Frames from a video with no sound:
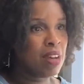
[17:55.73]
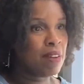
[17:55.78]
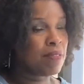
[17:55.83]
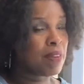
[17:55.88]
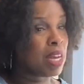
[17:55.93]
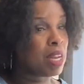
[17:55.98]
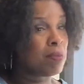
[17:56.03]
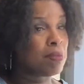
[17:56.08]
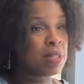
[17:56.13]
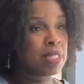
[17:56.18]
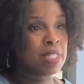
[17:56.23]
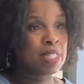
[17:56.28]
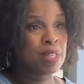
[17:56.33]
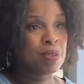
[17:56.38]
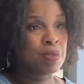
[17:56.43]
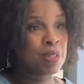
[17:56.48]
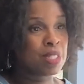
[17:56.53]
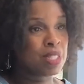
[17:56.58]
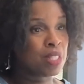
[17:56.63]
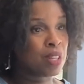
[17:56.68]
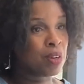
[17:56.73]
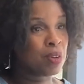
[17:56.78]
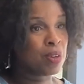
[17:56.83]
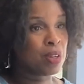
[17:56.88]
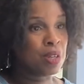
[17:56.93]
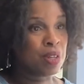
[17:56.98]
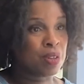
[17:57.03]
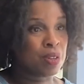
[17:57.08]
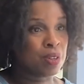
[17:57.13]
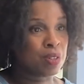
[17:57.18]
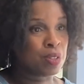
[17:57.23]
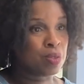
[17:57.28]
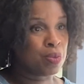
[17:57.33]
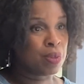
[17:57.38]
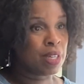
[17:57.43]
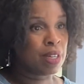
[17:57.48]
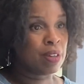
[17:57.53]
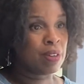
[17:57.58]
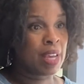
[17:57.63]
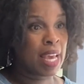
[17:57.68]
Vitamin C was so huge.
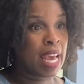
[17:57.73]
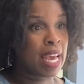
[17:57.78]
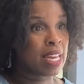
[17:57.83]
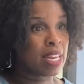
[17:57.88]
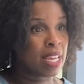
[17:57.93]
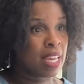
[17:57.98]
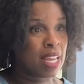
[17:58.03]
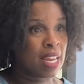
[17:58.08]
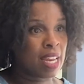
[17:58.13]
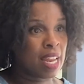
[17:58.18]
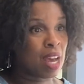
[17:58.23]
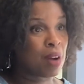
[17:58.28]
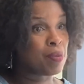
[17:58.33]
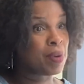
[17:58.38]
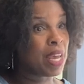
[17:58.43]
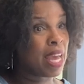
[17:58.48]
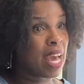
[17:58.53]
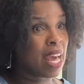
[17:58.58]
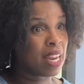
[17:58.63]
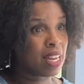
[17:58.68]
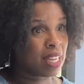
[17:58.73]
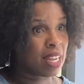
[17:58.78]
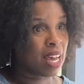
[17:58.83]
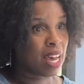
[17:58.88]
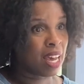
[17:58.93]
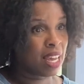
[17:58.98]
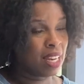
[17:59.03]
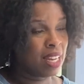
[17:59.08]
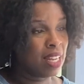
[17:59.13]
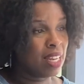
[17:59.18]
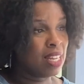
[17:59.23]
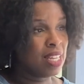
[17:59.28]
We had to get it out, and we had a lot.